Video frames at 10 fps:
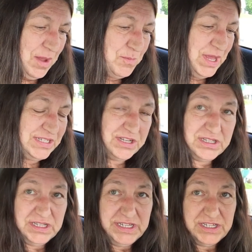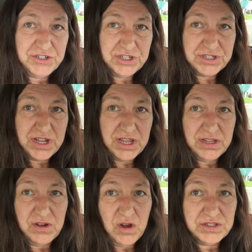Basically, it
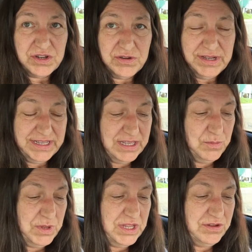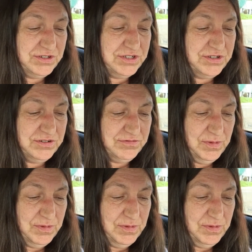can be used to